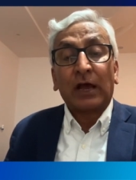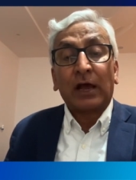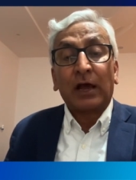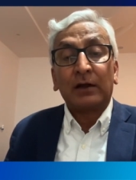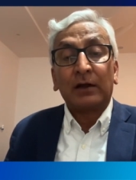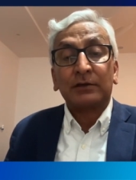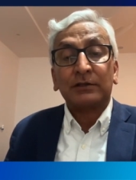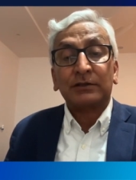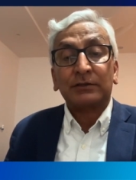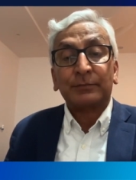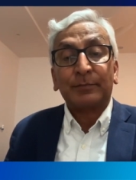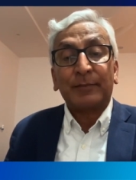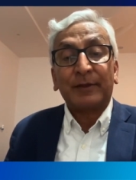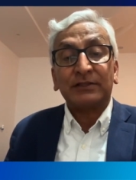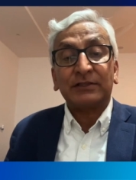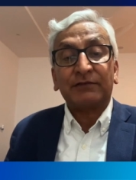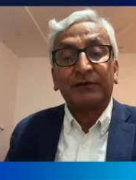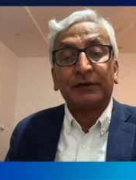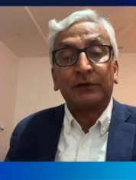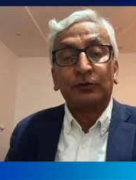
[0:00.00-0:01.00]
are
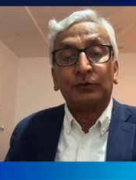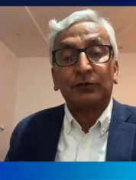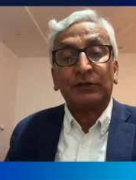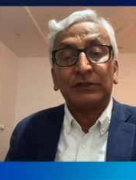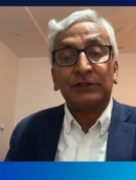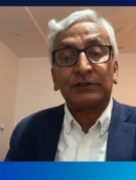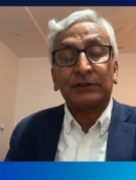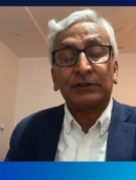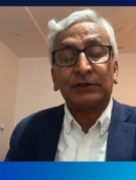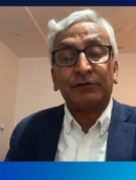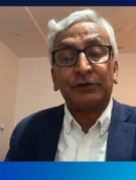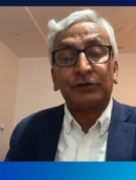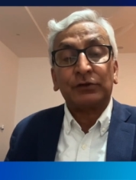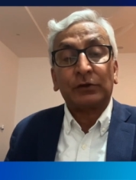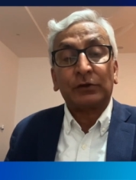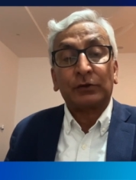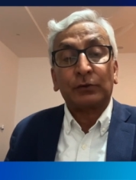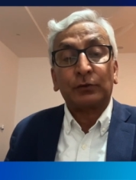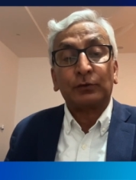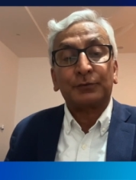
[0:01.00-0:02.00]
specific to these
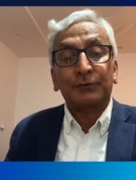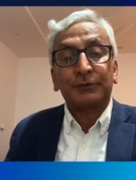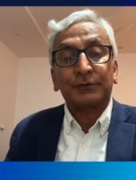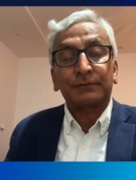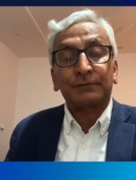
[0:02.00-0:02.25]
individual groups.